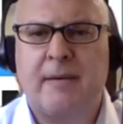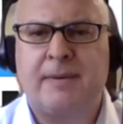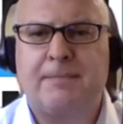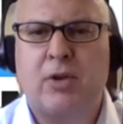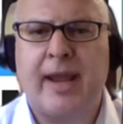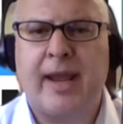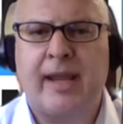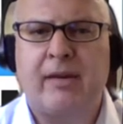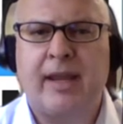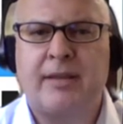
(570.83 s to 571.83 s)
People are
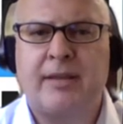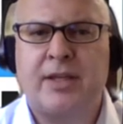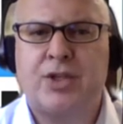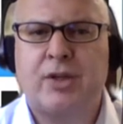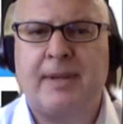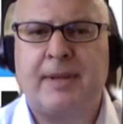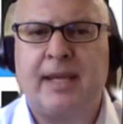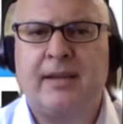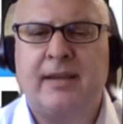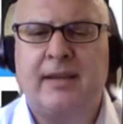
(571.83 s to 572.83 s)
angry, and they should be."